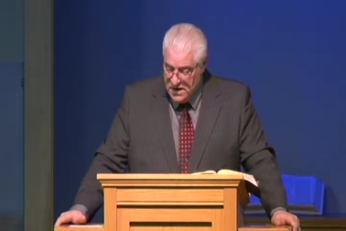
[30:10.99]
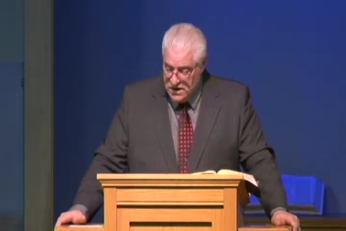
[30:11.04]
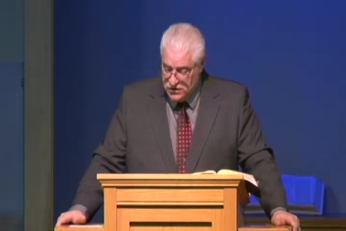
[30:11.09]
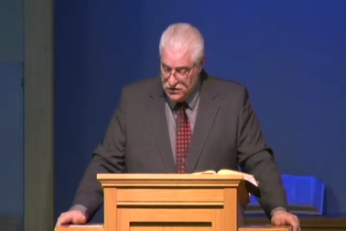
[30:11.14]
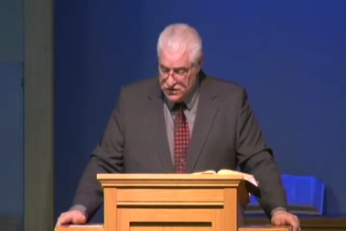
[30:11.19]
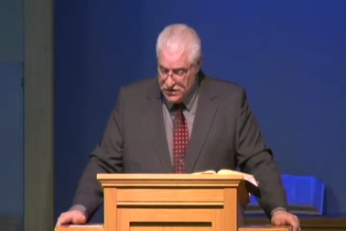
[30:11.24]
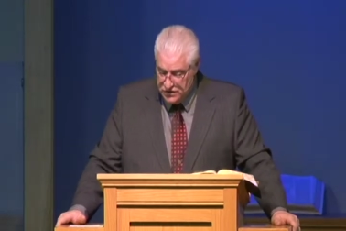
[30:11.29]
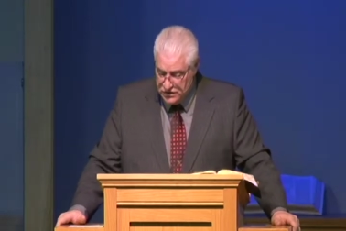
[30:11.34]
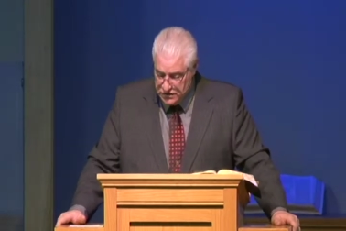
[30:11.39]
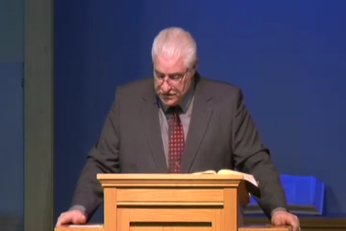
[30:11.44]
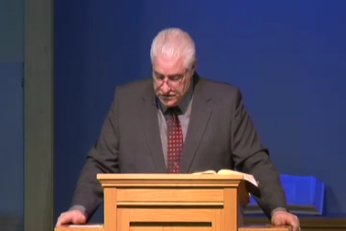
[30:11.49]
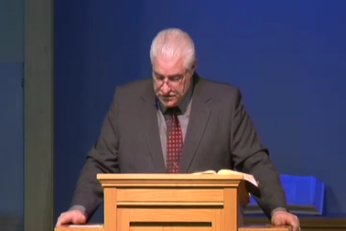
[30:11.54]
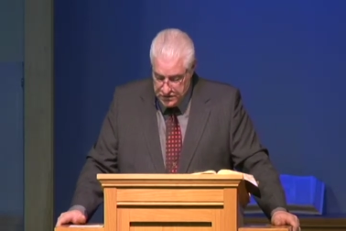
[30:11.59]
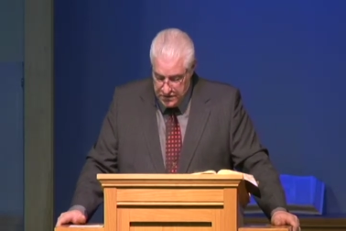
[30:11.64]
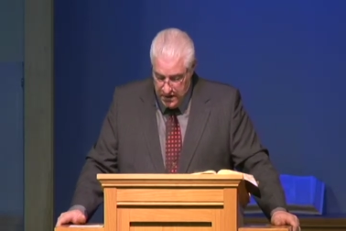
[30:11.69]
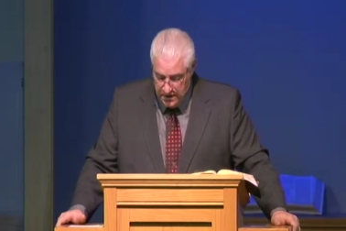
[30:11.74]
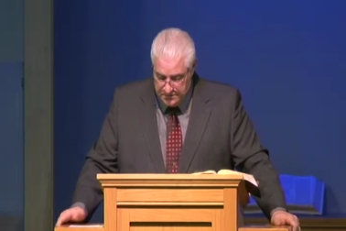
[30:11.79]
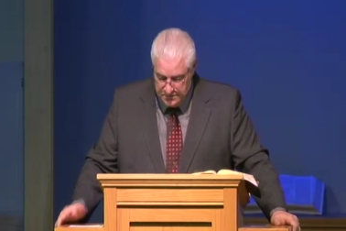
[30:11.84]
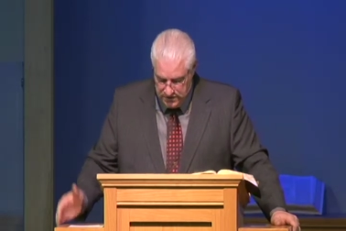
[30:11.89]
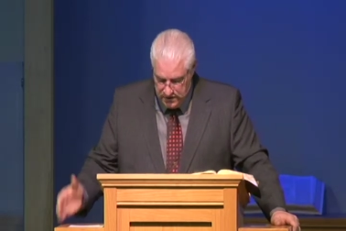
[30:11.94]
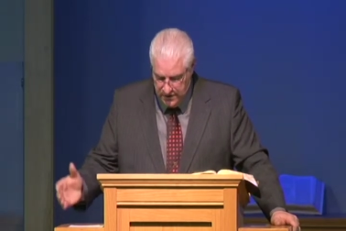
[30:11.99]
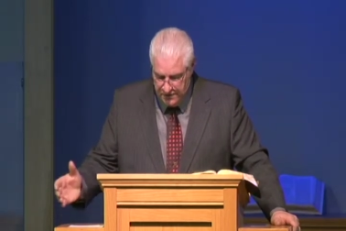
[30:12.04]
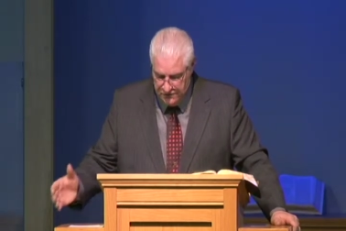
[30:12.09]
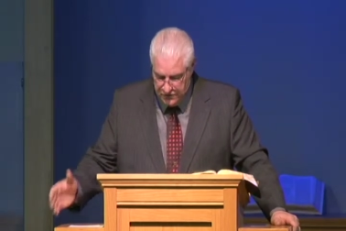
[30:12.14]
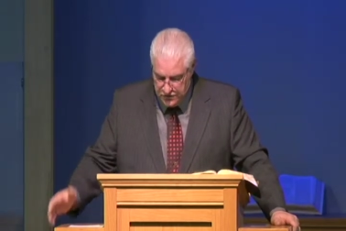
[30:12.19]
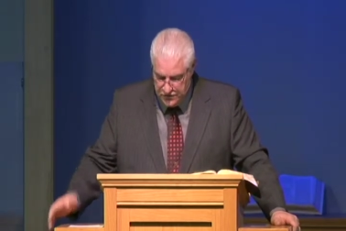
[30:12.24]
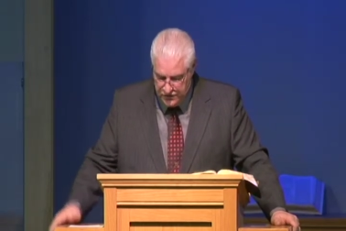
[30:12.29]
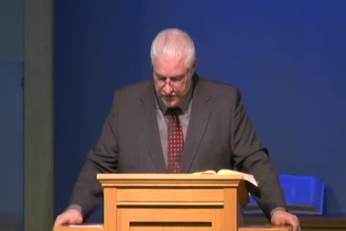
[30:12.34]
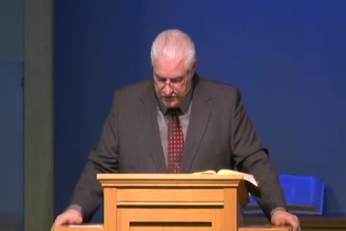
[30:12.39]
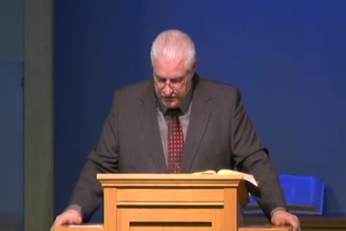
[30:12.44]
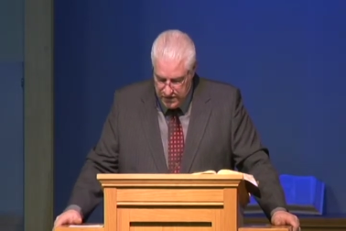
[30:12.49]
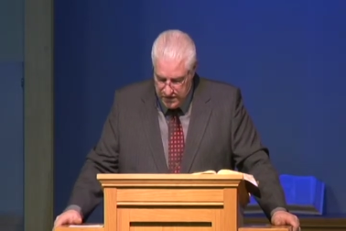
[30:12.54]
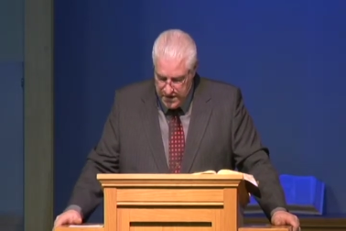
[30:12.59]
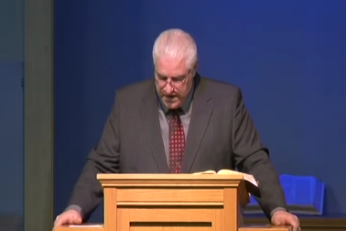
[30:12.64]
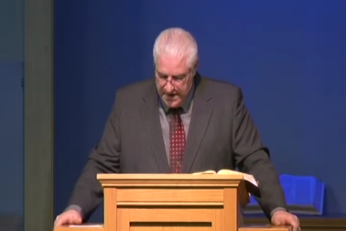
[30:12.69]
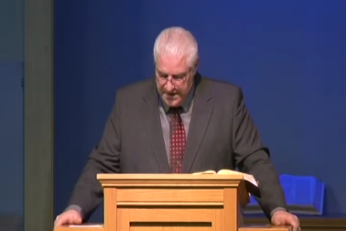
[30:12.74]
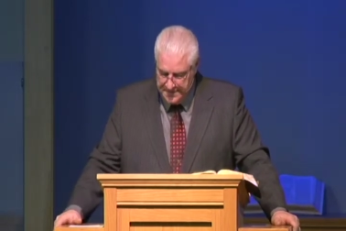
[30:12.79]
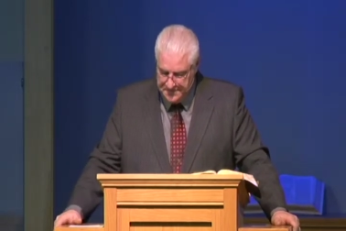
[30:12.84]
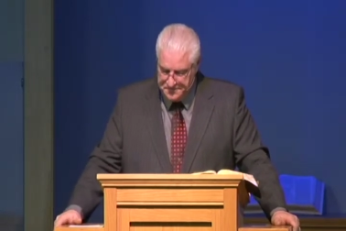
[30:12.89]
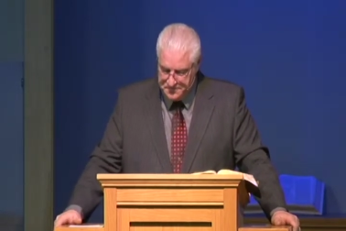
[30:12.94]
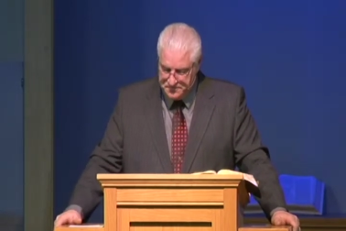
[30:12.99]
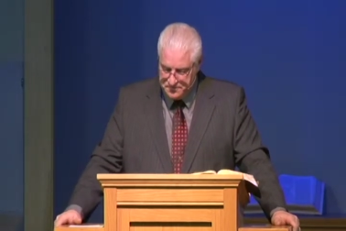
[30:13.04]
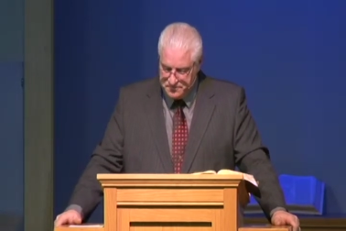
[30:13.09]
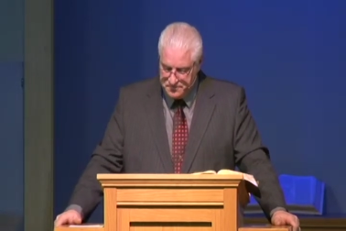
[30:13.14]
Jesus, I'm sorry, verse 59.